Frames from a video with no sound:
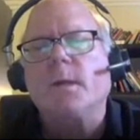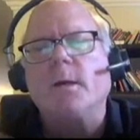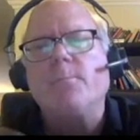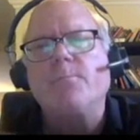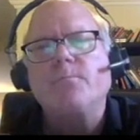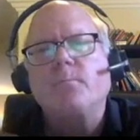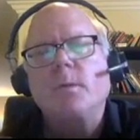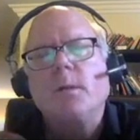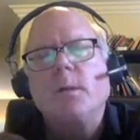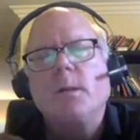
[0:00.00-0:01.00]

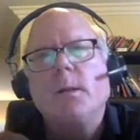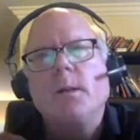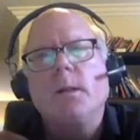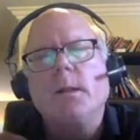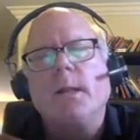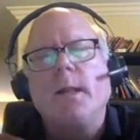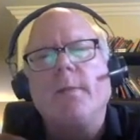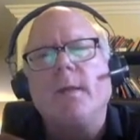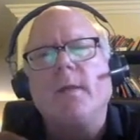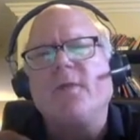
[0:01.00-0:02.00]

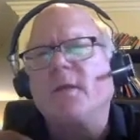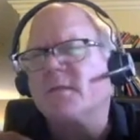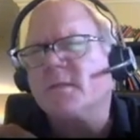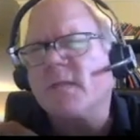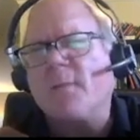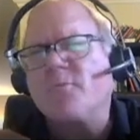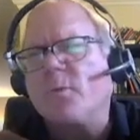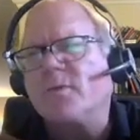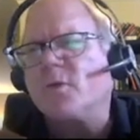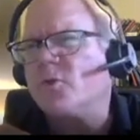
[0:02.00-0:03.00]
And I think it's the same
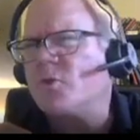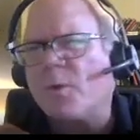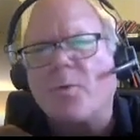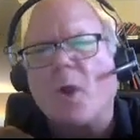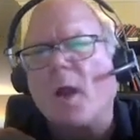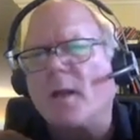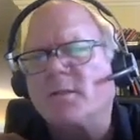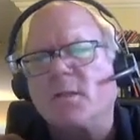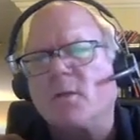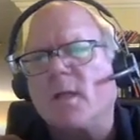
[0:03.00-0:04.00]
true with consumer products.